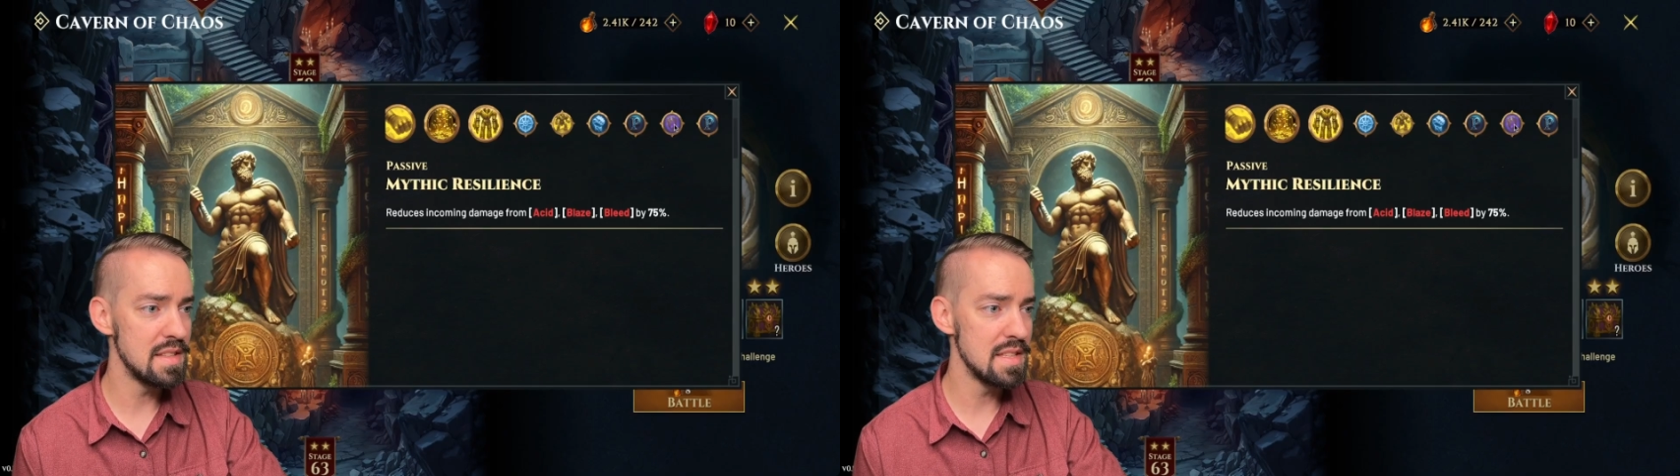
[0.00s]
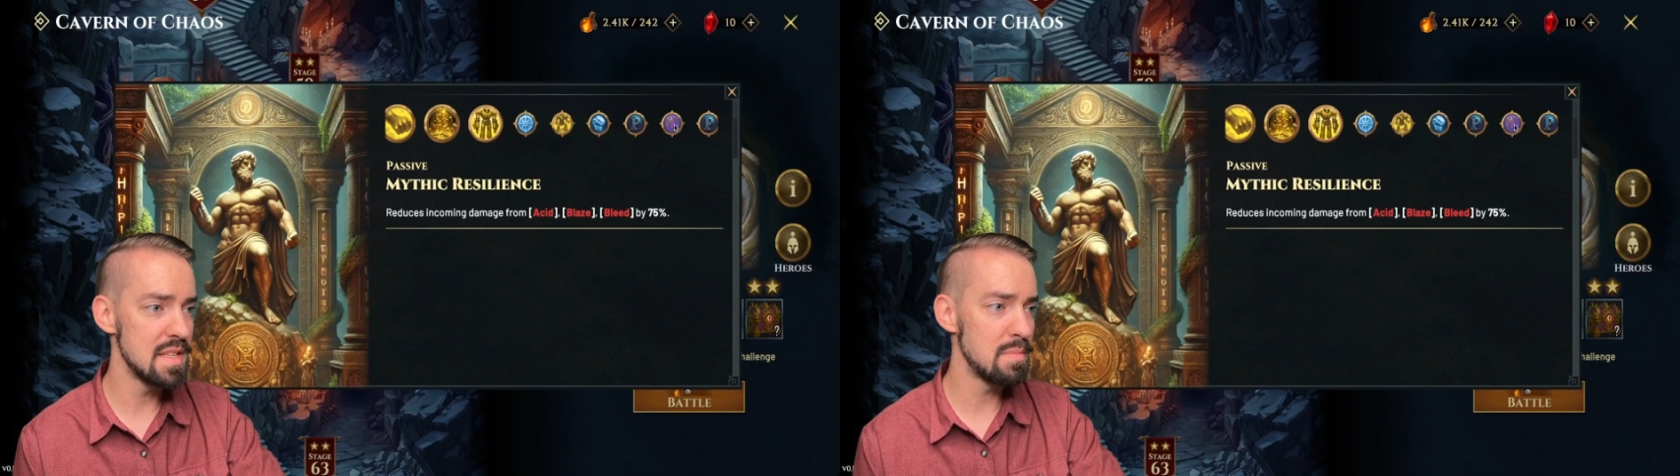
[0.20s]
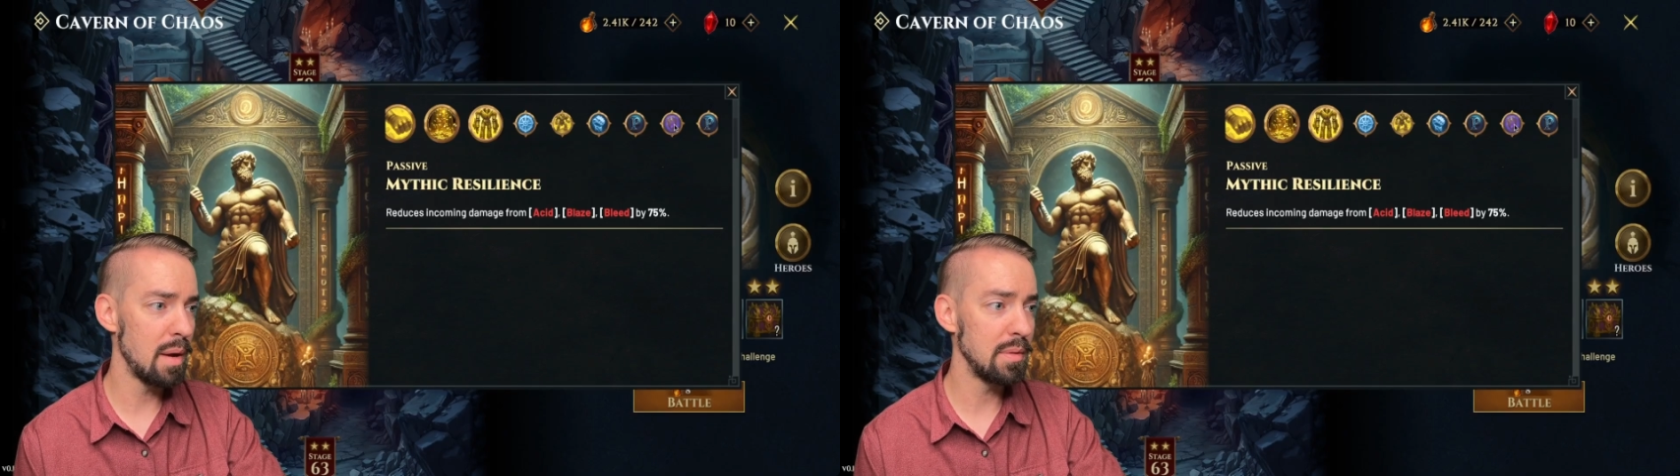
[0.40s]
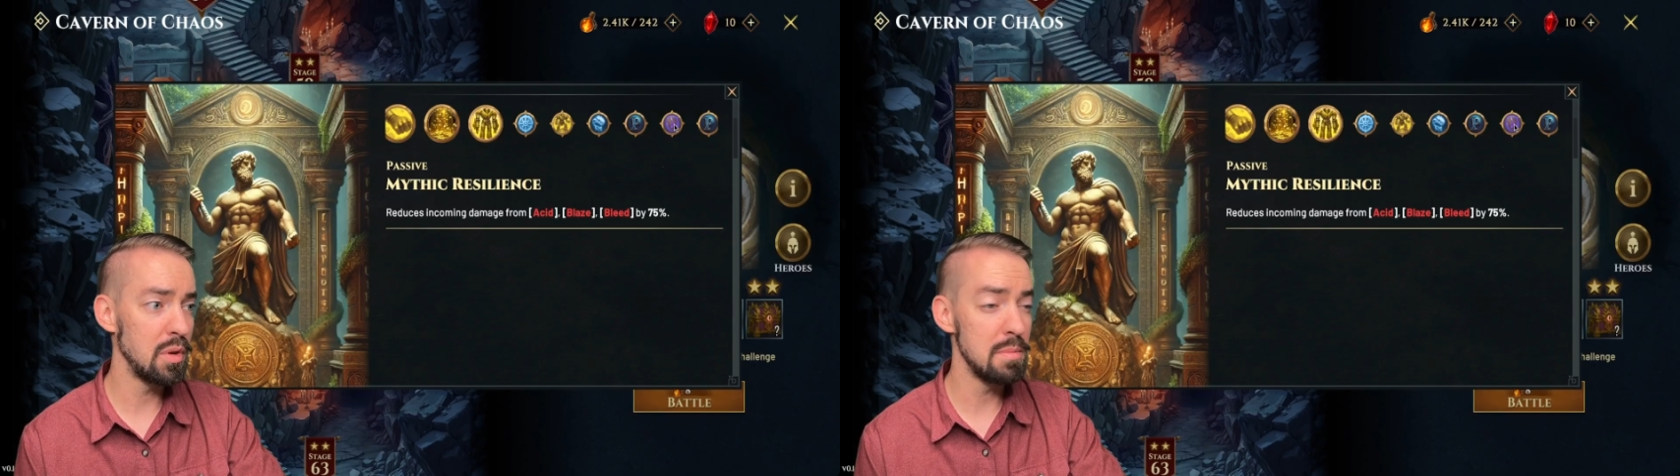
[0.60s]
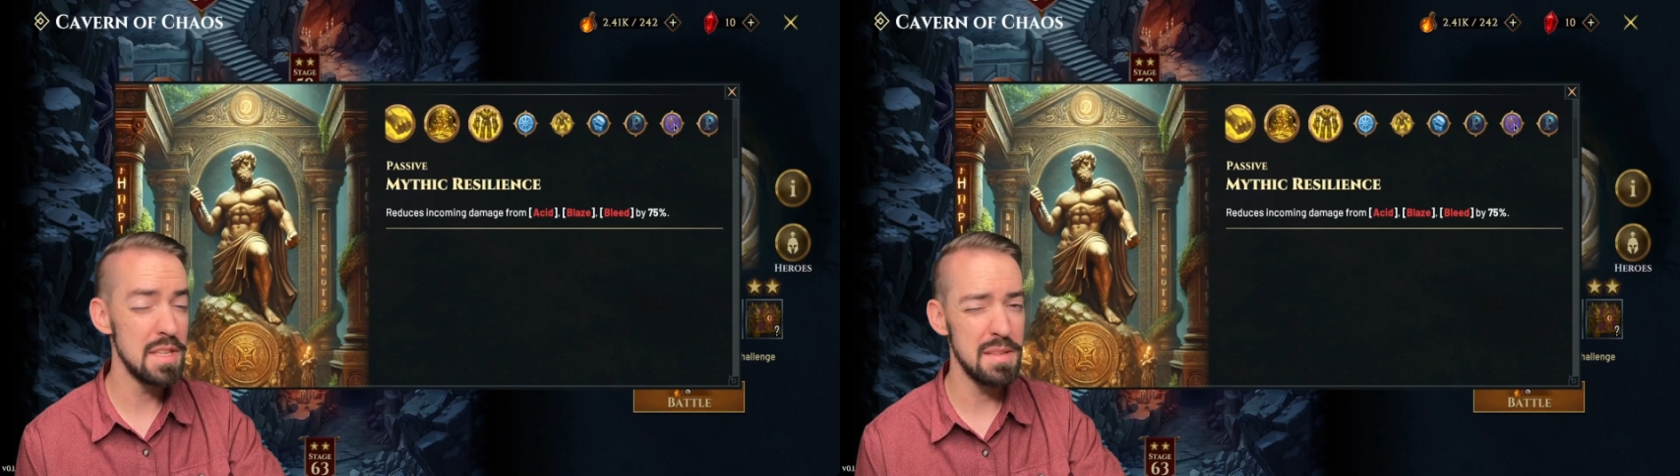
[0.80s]
this is probably
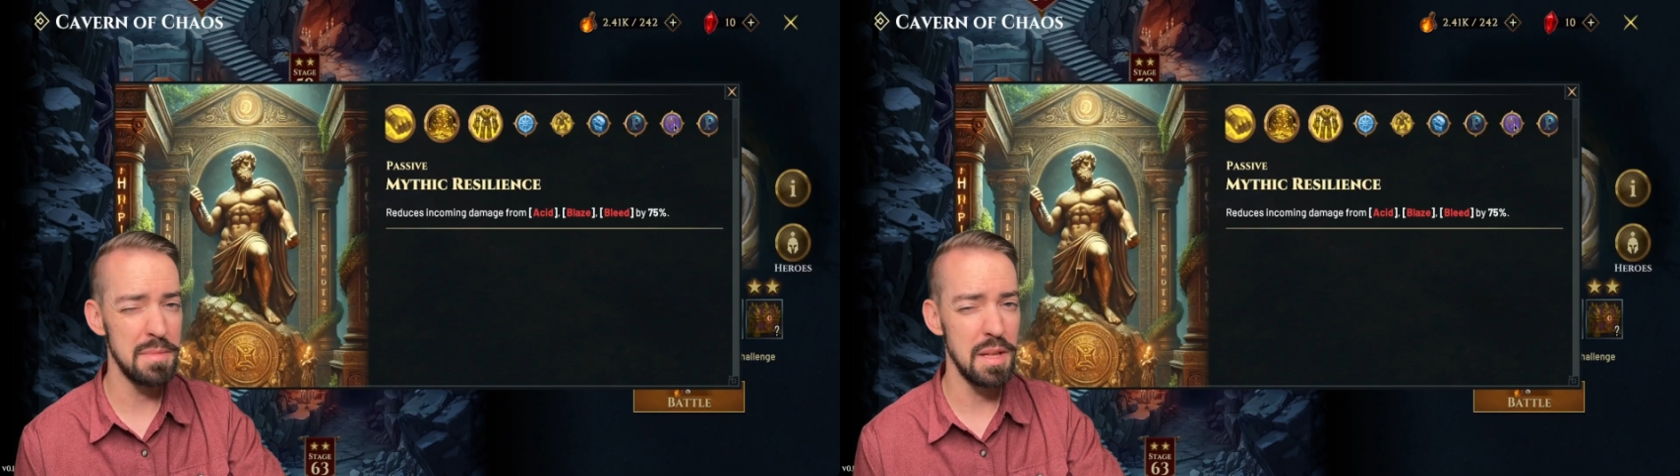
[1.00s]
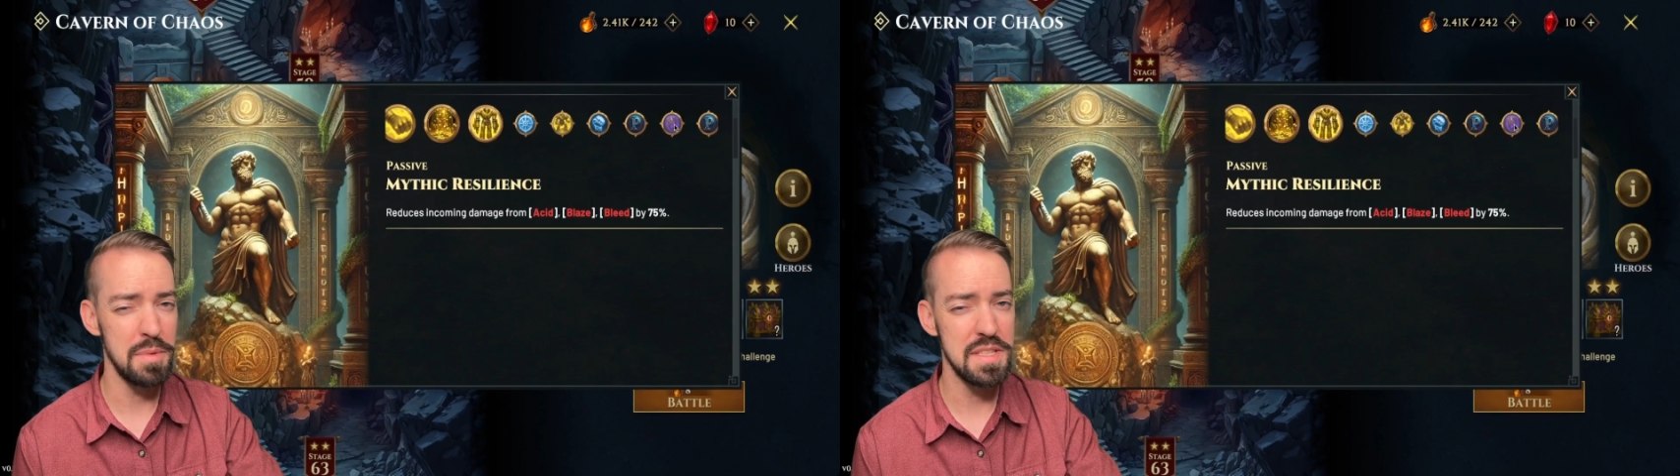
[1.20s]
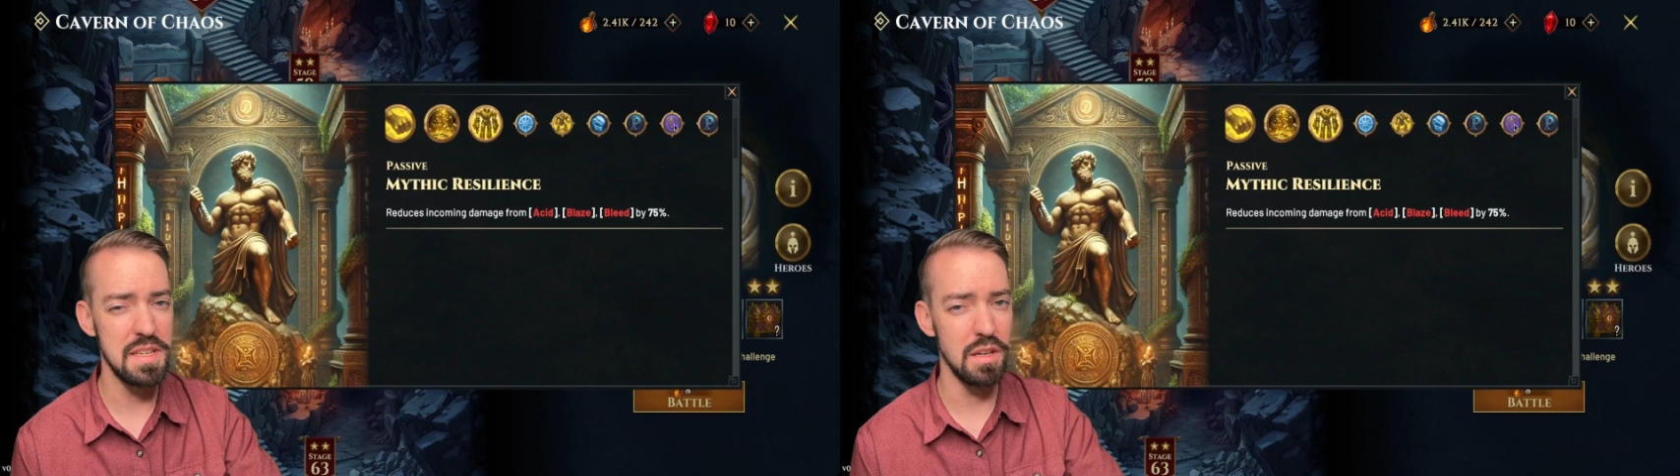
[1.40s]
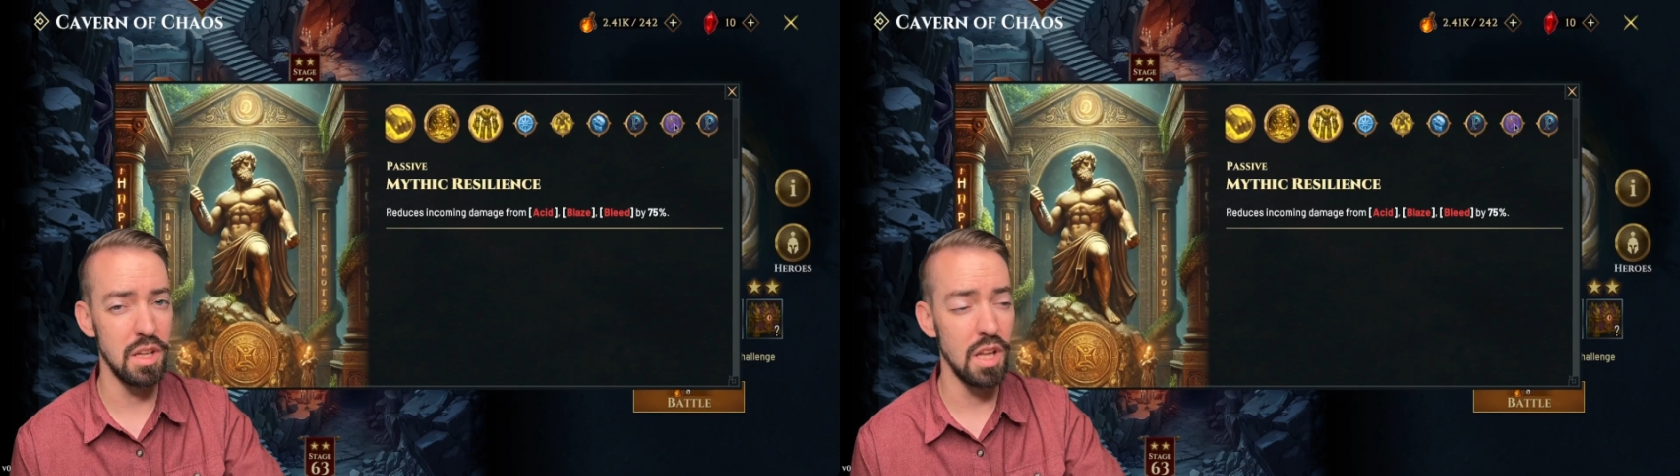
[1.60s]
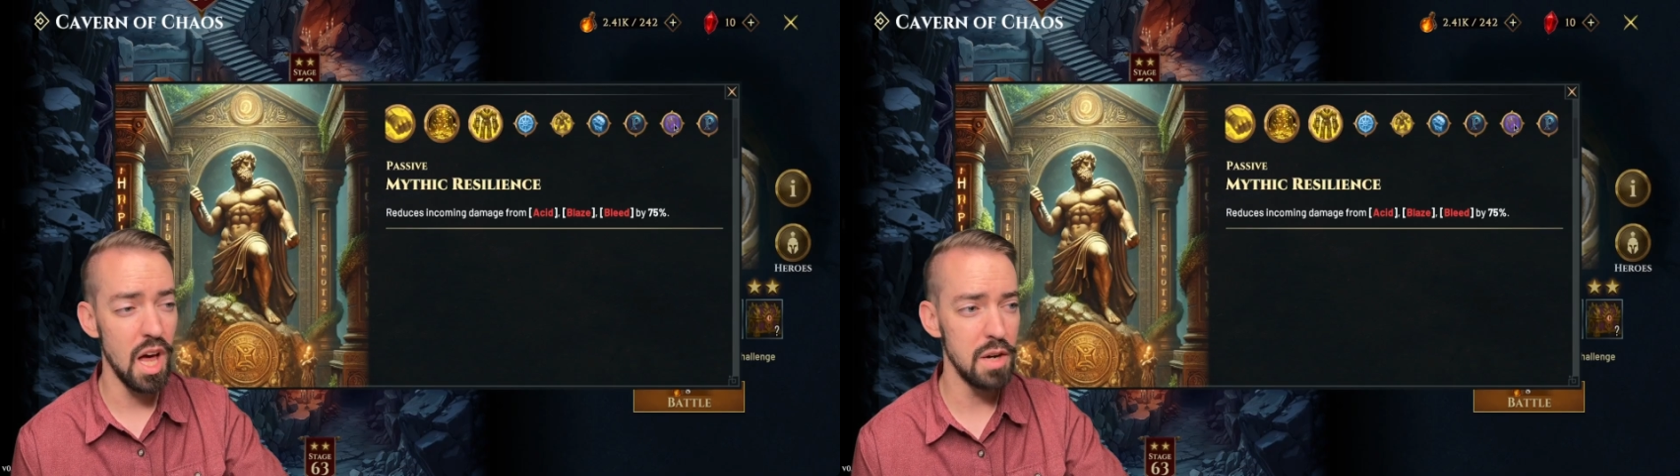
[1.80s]
going to be something that we see on
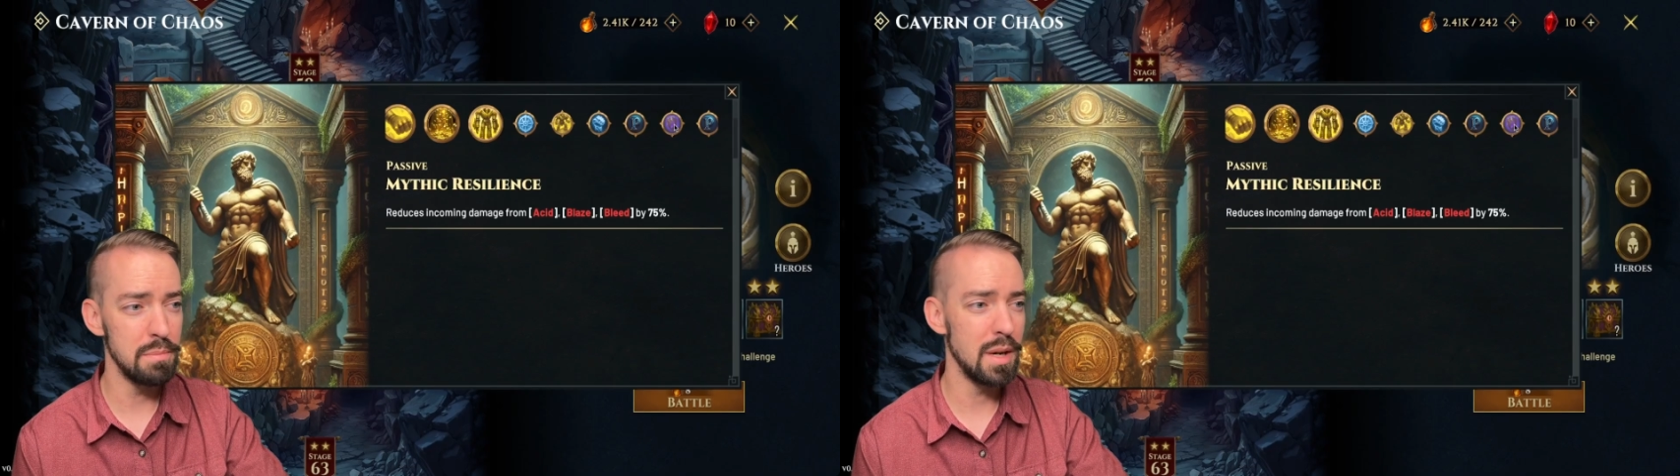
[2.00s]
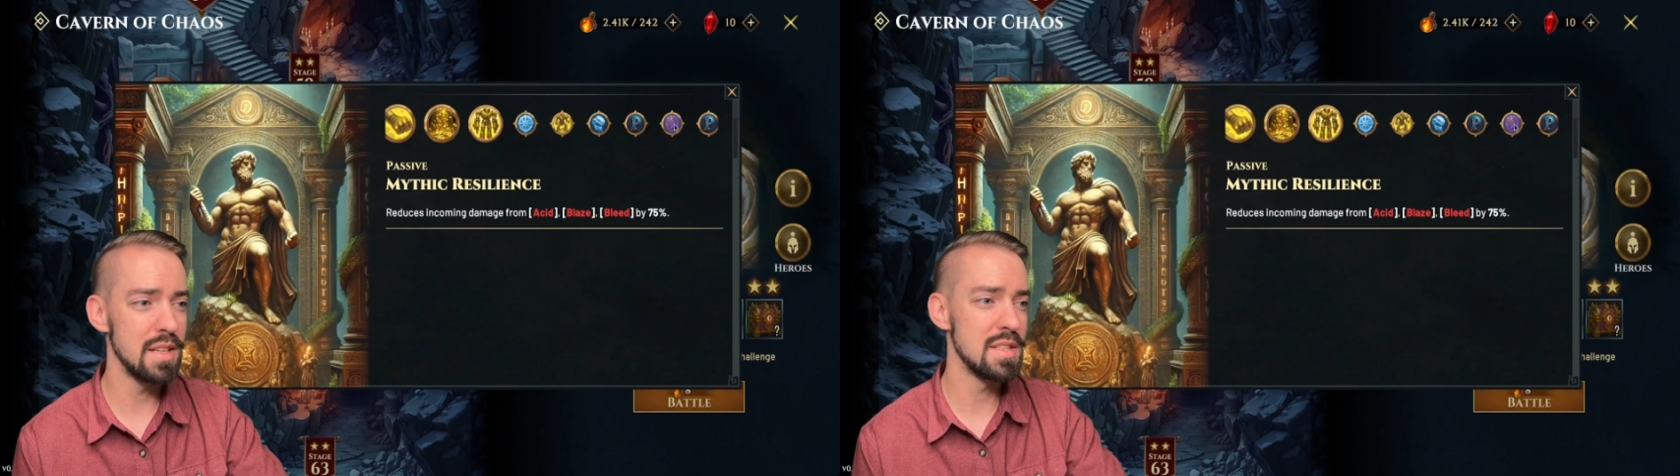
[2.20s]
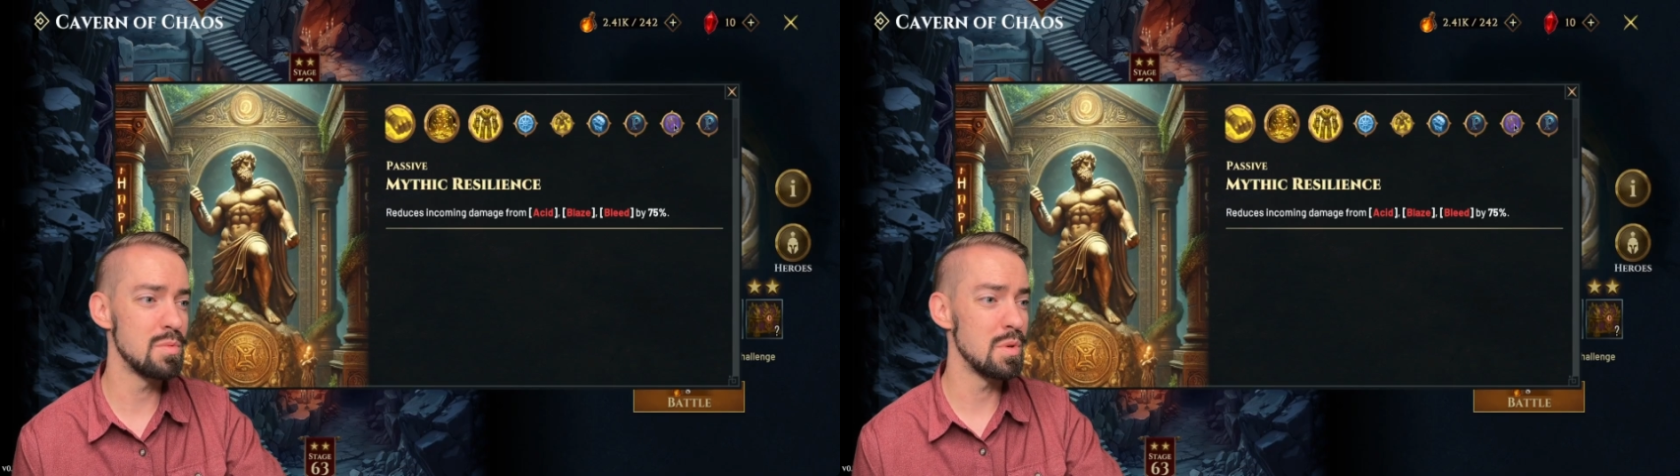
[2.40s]
a lot of bosses,